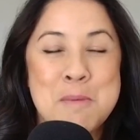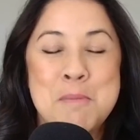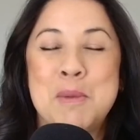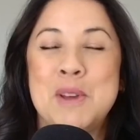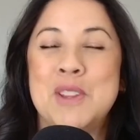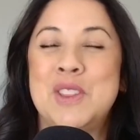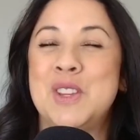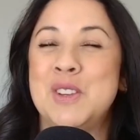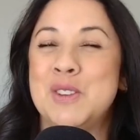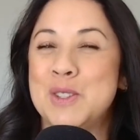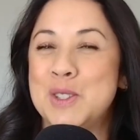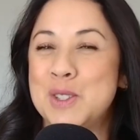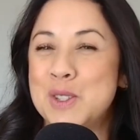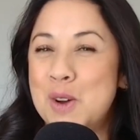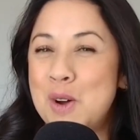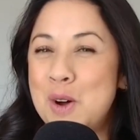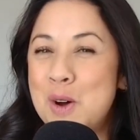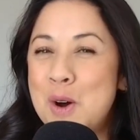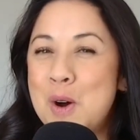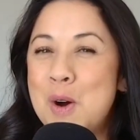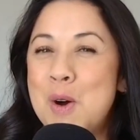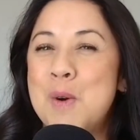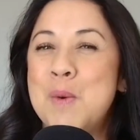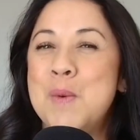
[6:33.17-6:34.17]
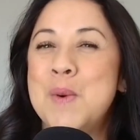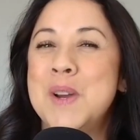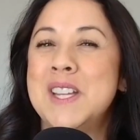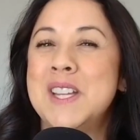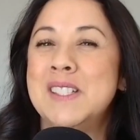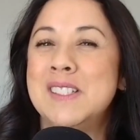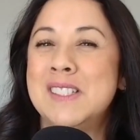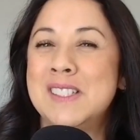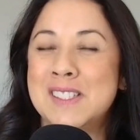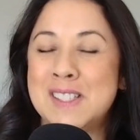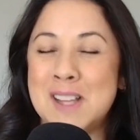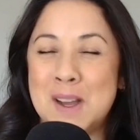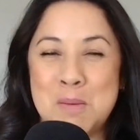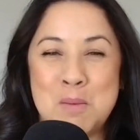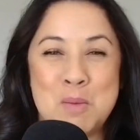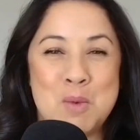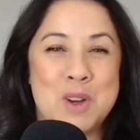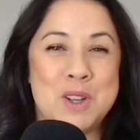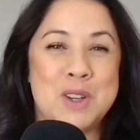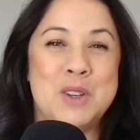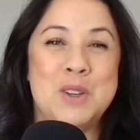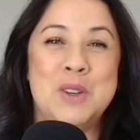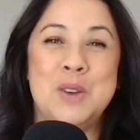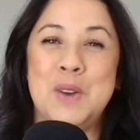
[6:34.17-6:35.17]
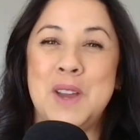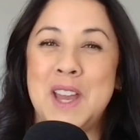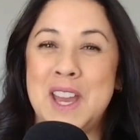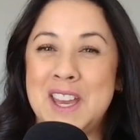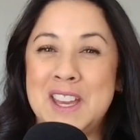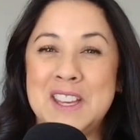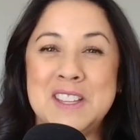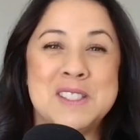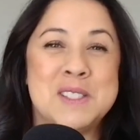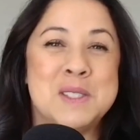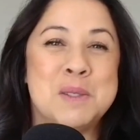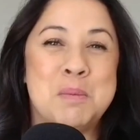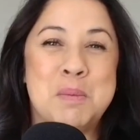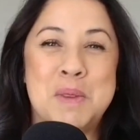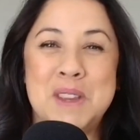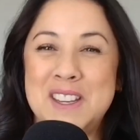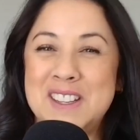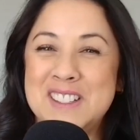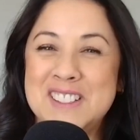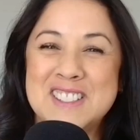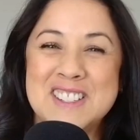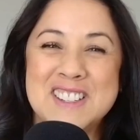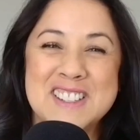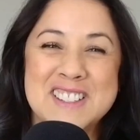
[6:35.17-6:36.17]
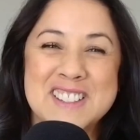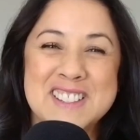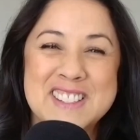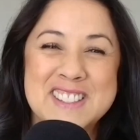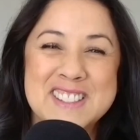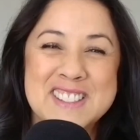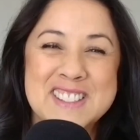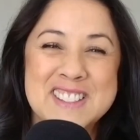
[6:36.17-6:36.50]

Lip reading: but there's always someone who hates peaches.